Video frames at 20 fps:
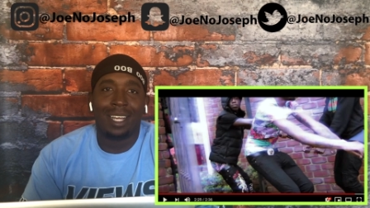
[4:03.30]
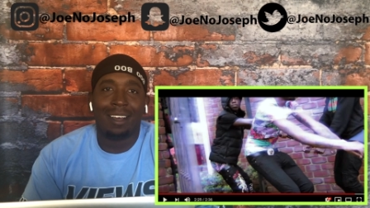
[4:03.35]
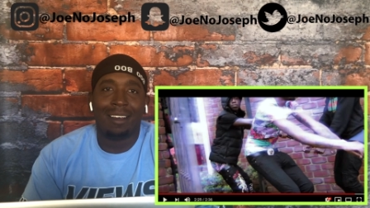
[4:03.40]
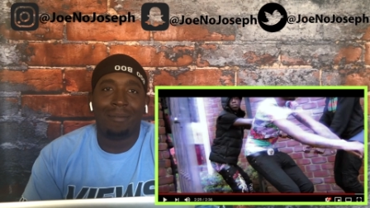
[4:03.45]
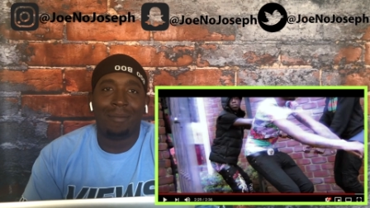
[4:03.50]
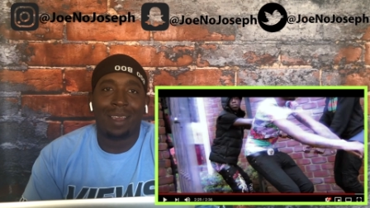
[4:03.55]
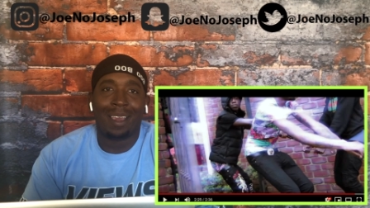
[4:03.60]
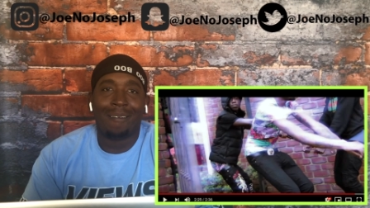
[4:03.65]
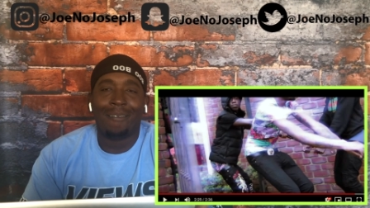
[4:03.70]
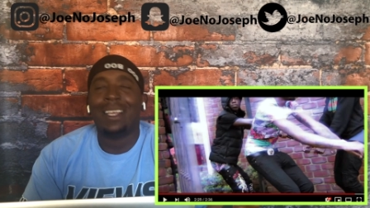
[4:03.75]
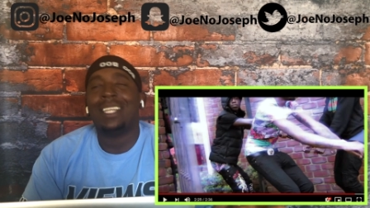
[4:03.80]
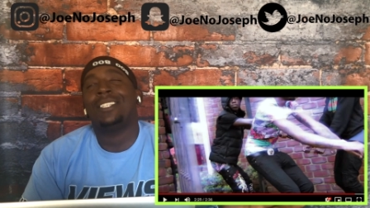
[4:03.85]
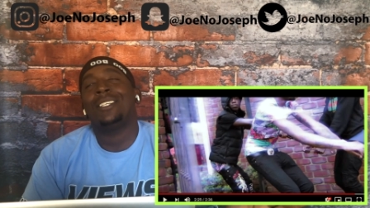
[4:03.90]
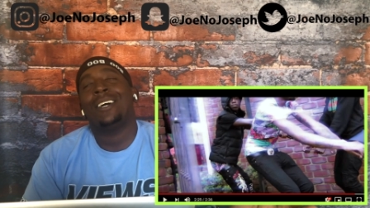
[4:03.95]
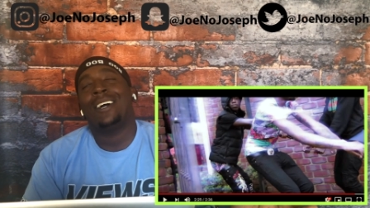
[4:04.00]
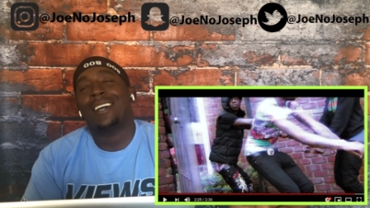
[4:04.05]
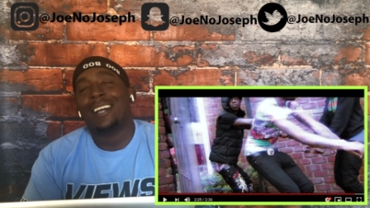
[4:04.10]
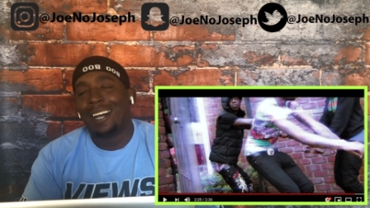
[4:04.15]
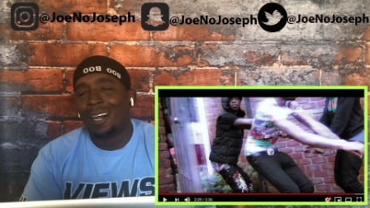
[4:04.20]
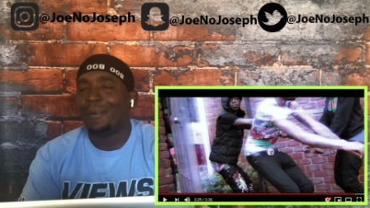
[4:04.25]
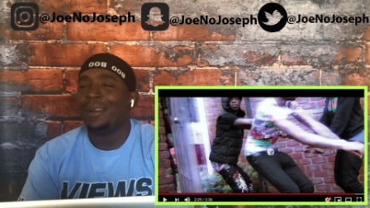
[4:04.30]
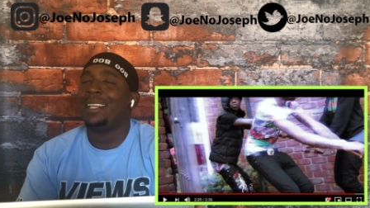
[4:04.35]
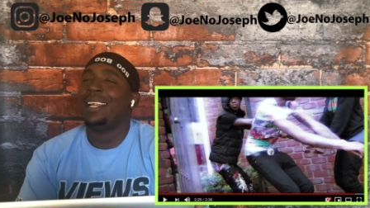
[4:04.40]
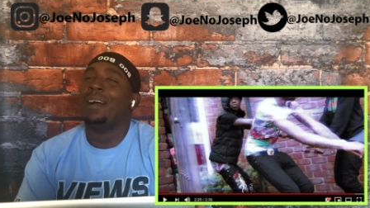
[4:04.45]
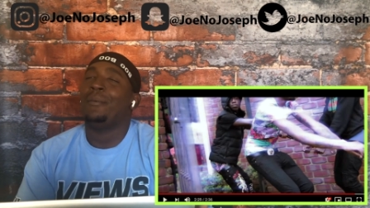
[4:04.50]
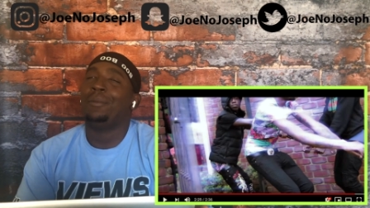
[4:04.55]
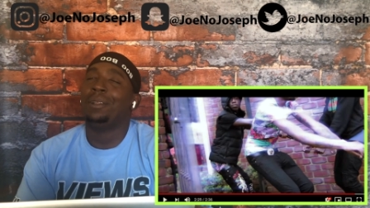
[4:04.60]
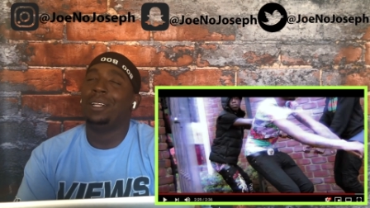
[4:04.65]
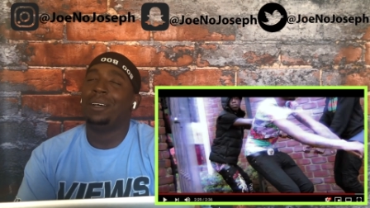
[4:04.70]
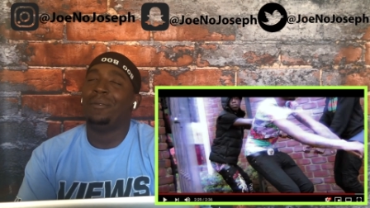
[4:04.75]
love, man. Make sure y'all comment
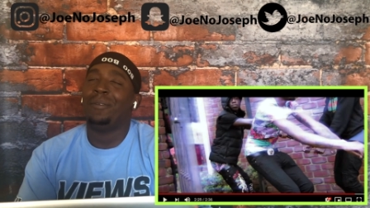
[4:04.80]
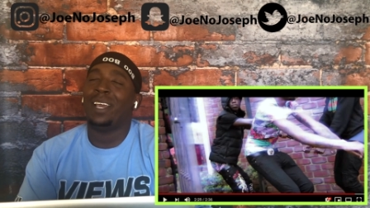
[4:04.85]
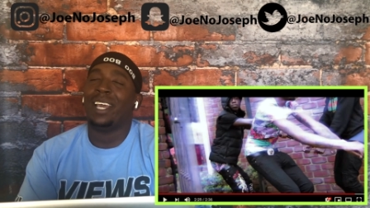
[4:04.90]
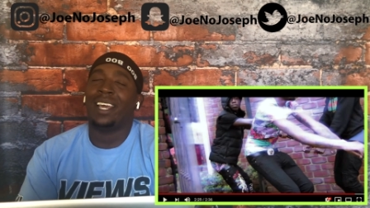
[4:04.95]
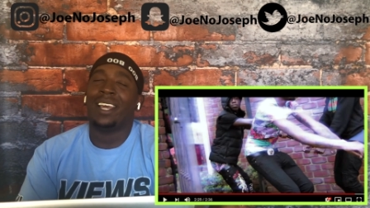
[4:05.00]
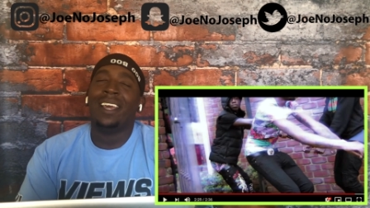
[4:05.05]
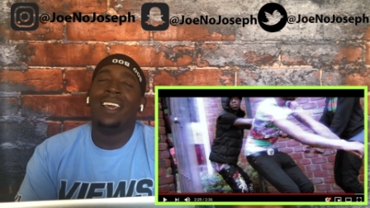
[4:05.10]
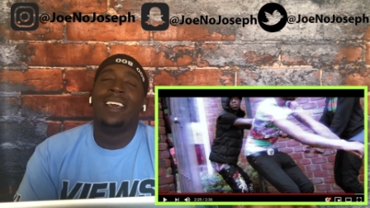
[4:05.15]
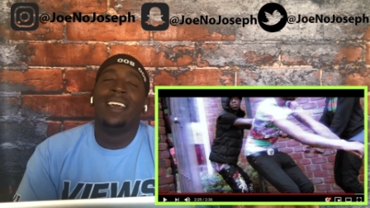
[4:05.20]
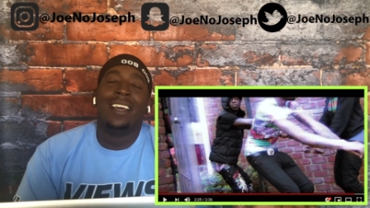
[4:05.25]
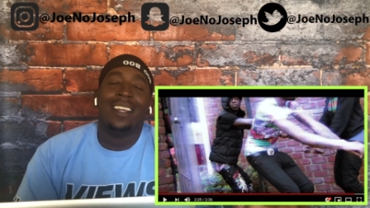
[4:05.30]
down below, man.